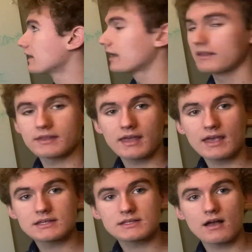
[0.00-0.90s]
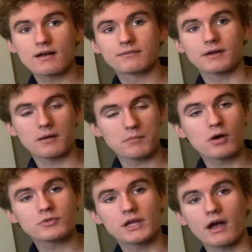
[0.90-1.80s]
In the case of
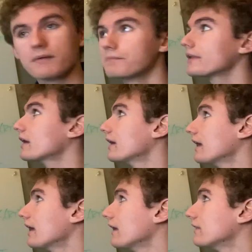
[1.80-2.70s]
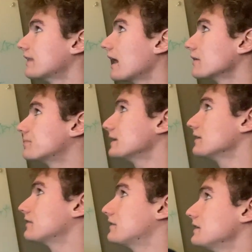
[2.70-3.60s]
ammonia, that'd
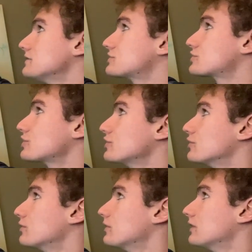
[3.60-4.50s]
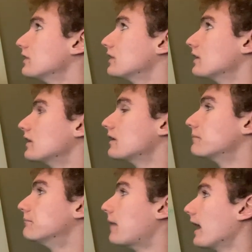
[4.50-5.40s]
be these two
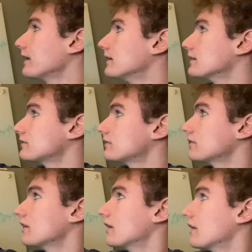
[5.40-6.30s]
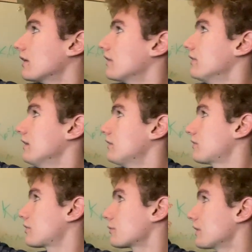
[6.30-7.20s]
minus these
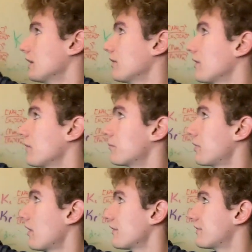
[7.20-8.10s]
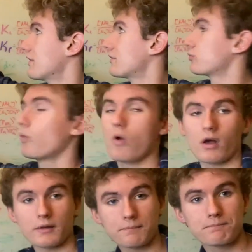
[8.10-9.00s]
3 plus this
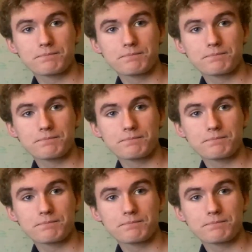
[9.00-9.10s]
1.